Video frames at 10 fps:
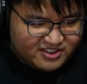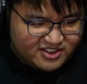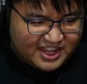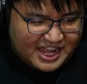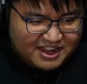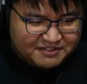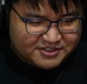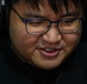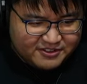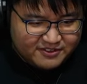I have
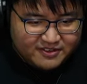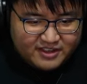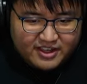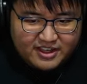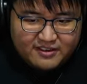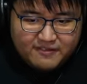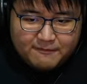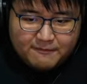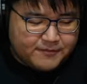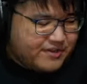to.
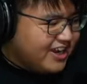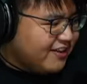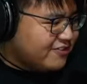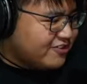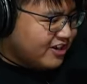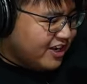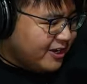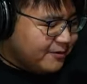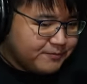I have to try.